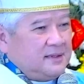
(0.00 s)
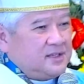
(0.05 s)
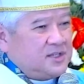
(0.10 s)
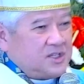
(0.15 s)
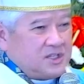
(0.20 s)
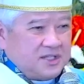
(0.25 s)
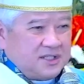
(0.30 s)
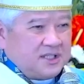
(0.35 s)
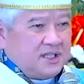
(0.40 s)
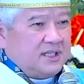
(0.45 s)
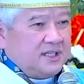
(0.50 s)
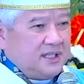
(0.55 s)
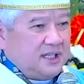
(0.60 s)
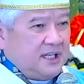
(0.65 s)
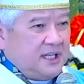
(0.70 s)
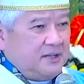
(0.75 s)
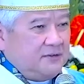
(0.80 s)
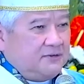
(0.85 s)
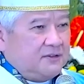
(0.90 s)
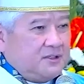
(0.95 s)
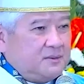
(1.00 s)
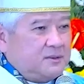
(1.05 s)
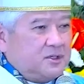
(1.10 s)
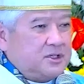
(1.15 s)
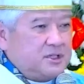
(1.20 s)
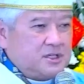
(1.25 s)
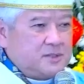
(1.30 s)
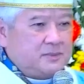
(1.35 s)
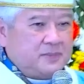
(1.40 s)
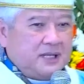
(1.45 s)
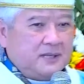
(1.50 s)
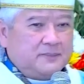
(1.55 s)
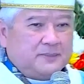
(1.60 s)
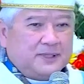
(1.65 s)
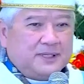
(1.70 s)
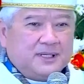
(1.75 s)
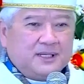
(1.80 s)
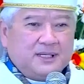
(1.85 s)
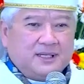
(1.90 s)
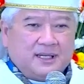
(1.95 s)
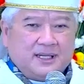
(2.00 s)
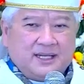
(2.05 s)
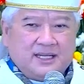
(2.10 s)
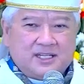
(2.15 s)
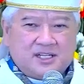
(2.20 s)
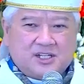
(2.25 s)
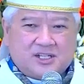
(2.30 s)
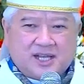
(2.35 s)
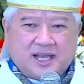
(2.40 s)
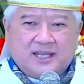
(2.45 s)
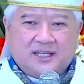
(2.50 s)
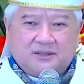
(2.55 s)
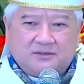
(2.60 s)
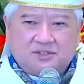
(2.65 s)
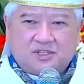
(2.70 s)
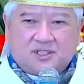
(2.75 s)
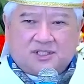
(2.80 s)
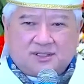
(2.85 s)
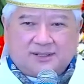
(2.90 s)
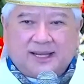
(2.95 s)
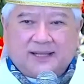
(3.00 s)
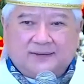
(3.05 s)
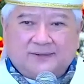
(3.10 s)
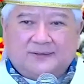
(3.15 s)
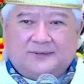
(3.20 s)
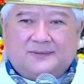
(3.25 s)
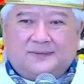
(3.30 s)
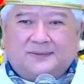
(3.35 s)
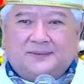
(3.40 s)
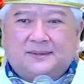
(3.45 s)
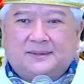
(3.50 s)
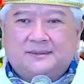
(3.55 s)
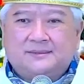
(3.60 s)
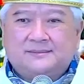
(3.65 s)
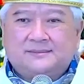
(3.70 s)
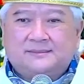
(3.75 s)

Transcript: Certainty for most people is a sign of strength.